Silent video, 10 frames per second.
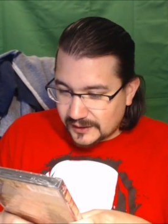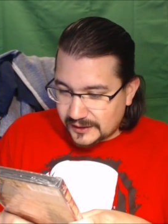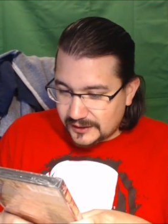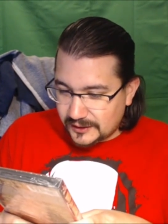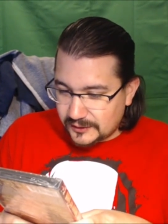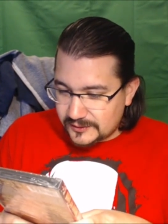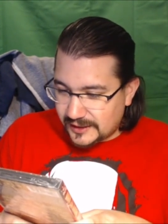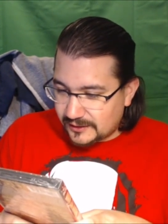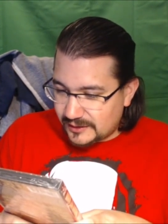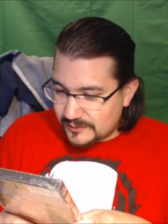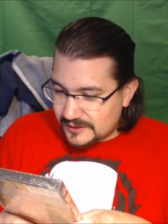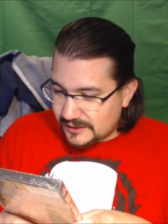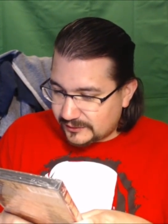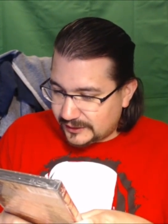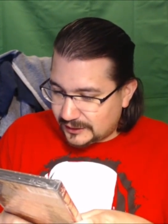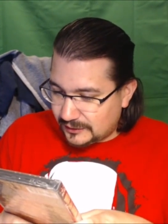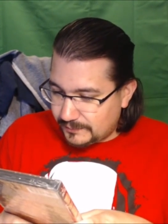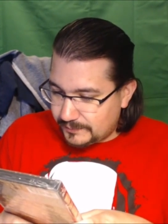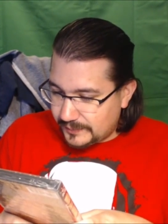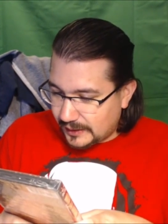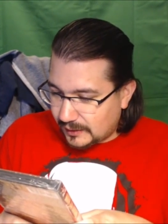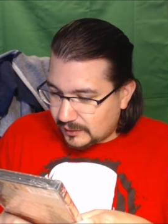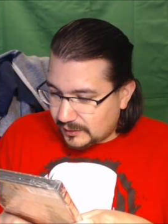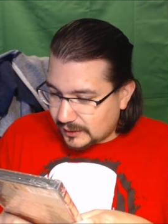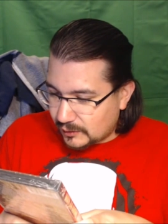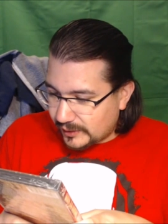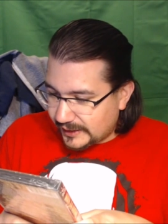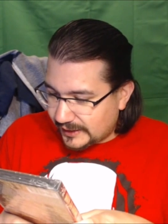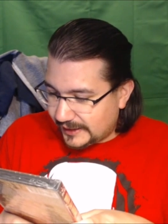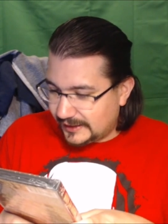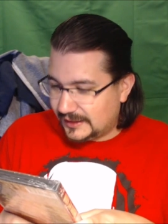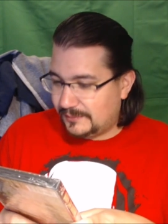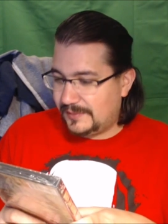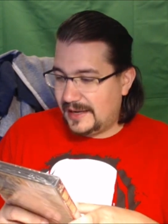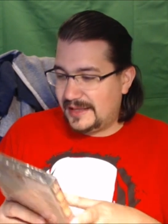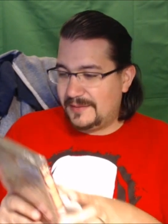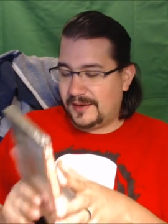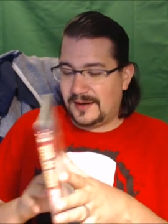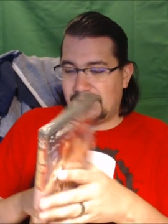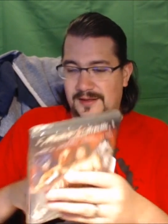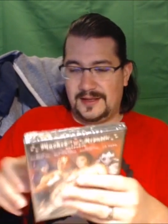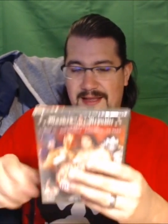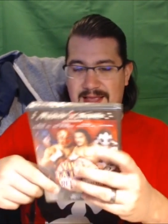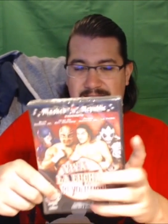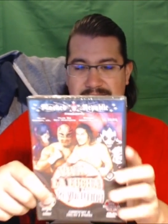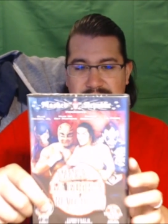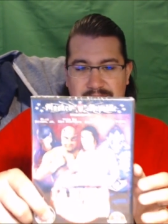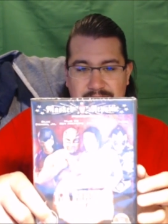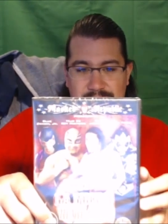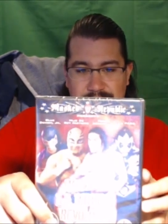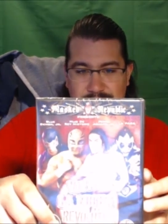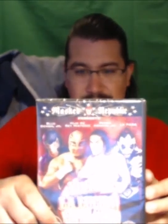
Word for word: Hijo de Rey Mysterio, Paraguaya, and La LA Park. Excellent.